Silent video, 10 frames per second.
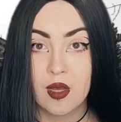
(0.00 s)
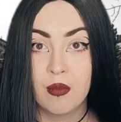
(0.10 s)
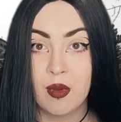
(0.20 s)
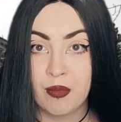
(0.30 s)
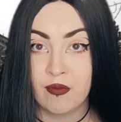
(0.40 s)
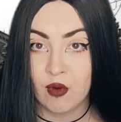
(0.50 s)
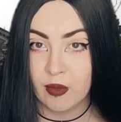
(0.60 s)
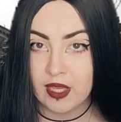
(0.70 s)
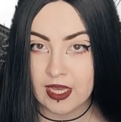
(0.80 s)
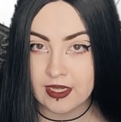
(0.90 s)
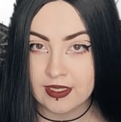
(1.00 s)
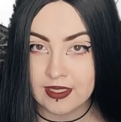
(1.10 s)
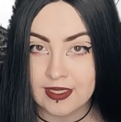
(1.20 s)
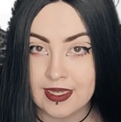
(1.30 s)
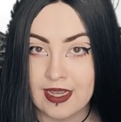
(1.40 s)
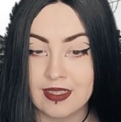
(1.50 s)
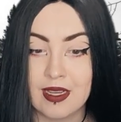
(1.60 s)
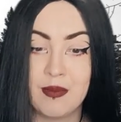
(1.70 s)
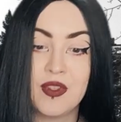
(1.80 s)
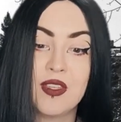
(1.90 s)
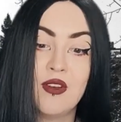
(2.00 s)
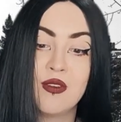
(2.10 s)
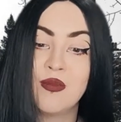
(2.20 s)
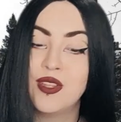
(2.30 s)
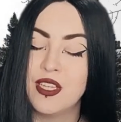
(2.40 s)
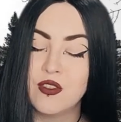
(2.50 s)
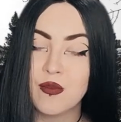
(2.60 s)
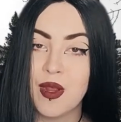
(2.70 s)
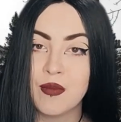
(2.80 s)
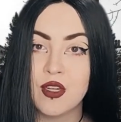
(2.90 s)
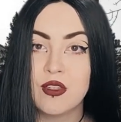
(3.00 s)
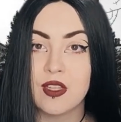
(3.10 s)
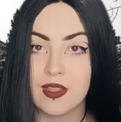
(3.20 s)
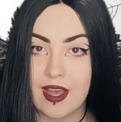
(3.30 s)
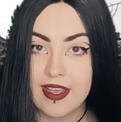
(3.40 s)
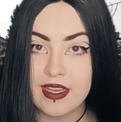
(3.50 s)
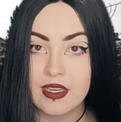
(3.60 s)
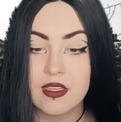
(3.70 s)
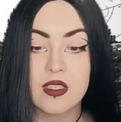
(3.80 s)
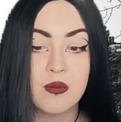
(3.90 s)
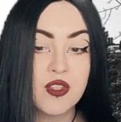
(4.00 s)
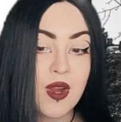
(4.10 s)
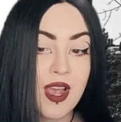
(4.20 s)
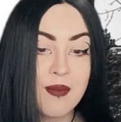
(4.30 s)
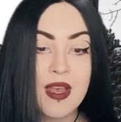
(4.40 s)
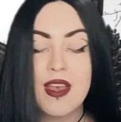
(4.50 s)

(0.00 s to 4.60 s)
But before we get into today's episode, please remember to like, subscribe,